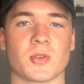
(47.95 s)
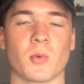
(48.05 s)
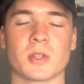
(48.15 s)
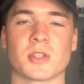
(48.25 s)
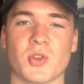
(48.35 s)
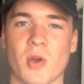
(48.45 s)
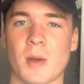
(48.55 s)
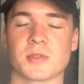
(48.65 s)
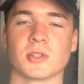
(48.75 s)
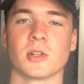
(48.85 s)
the ones that you
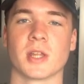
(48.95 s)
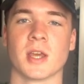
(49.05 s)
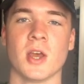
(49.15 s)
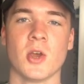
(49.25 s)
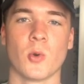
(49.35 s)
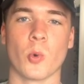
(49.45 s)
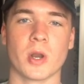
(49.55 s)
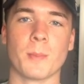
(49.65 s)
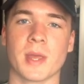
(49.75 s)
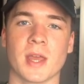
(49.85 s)
absolutely want
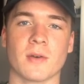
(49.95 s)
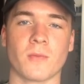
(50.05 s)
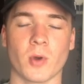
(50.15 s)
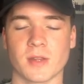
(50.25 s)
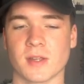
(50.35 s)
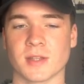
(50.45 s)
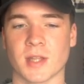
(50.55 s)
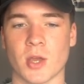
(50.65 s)
to be avoiding.